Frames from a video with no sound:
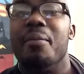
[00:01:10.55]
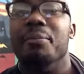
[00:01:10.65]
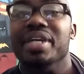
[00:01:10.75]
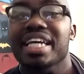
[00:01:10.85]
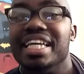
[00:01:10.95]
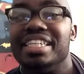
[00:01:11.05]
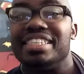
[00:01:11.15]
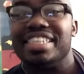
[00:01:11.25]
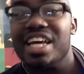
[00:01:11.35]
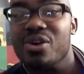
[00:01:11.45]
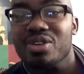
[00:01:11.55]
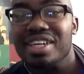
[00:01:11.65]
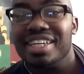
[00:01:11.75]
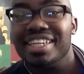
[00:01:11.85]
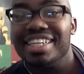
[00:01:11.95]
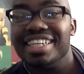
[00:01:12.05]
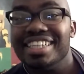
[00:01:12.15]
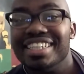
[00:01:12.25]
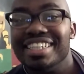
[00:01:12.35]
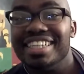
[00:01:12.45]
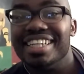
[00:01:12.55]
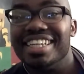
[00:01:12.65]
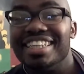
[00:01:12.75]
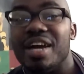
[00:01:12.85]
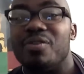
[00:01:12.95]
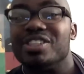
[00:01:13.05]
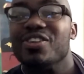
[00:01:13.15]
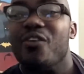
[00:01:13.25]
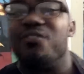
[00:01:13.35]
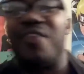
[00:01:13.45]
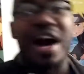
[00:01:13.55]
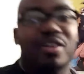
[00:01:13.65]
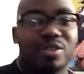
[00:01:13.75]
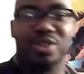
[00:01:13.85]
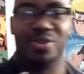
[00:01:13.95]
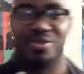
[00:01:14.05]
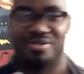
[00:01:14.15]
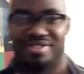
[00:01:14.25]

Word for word: being settled, there was no follow through.